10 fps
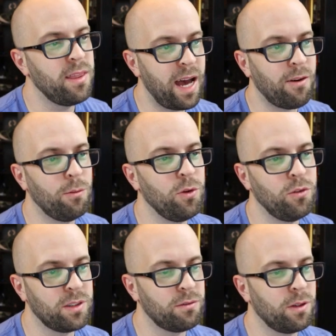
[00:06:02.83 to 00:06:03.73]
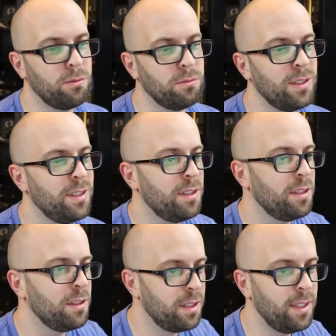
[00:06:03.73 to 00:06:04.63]
way that removes it from
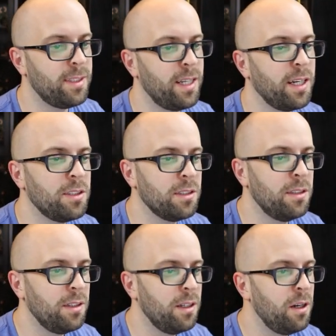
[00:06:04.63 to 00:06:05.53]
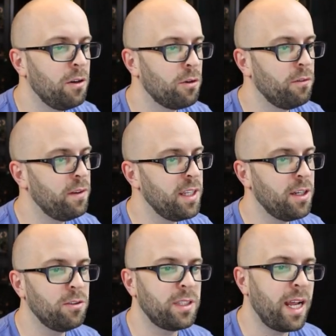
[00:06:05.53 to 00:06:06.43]
this section. For
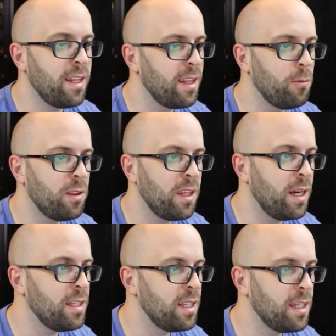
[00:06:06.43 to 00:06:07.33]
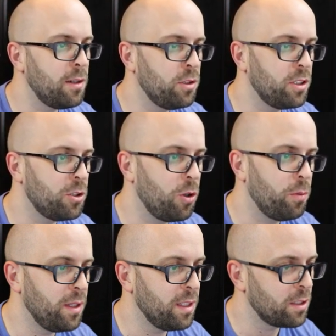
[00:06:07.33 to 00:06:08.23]
videos, anything with the idea will just show
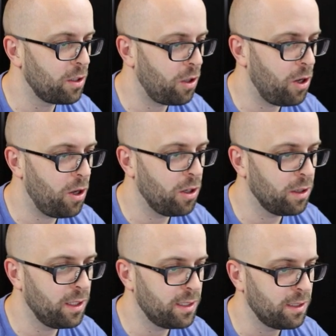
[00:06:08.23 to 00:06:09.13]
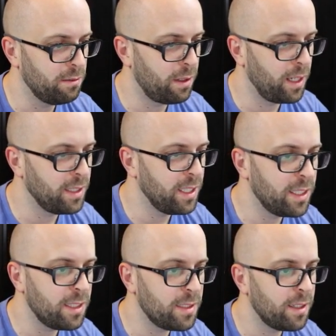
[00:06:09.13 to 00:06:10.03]
up in this long list of
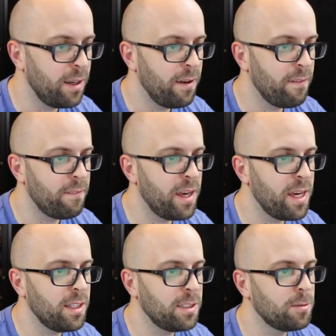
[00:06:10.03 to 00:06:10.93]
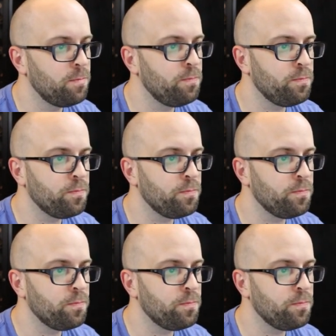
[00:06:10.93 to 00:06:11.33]
ideas phase.